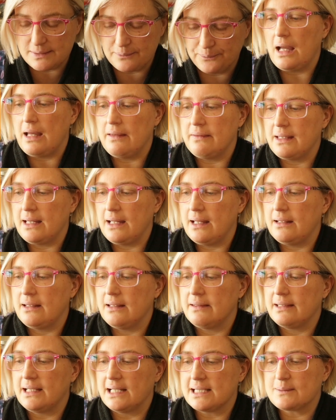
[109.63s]
And then
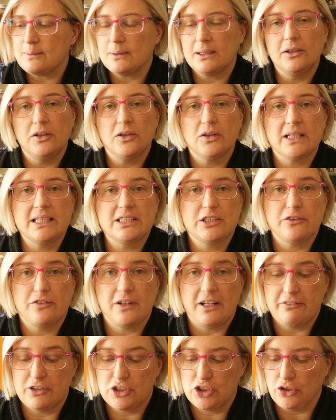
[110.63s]
the next one along is your
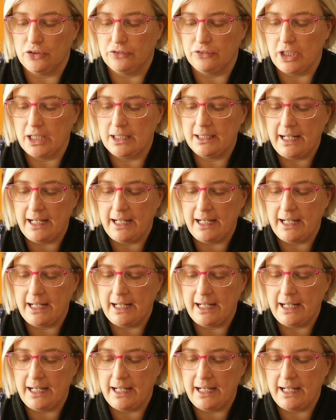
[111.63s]
favorite genre.